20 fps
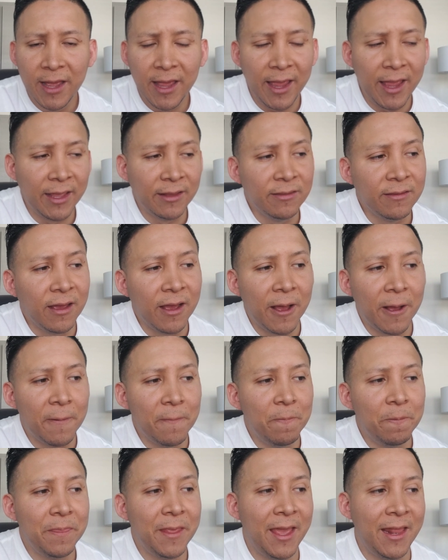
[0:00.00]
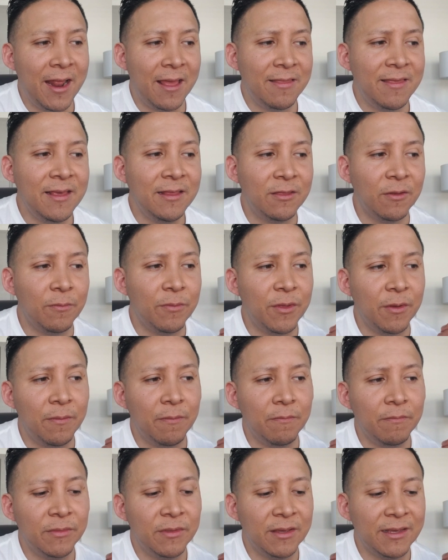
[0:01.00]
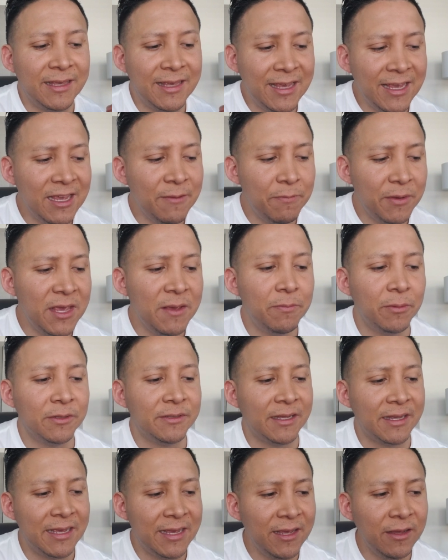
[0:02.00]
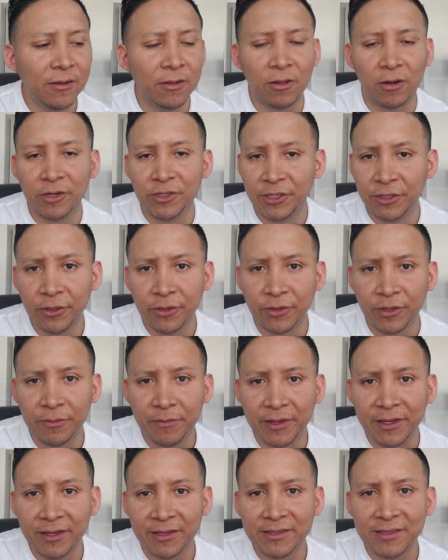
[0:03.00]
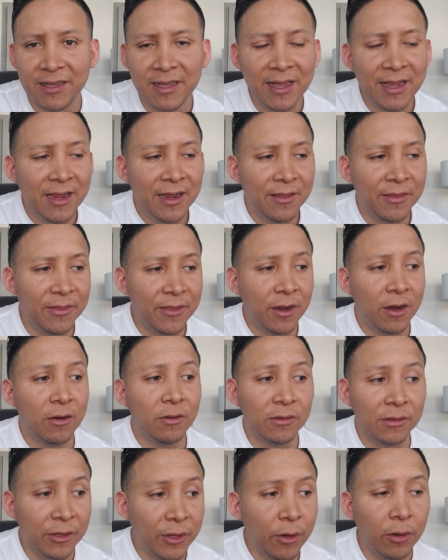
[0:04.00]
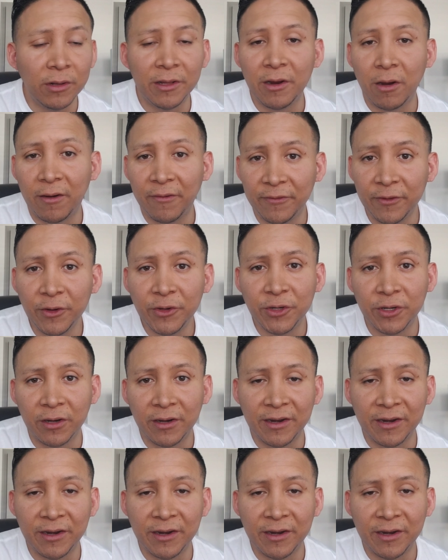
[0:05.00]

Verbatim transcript: And um, and I think the, the, the key people to heal are children, because they're literally our future.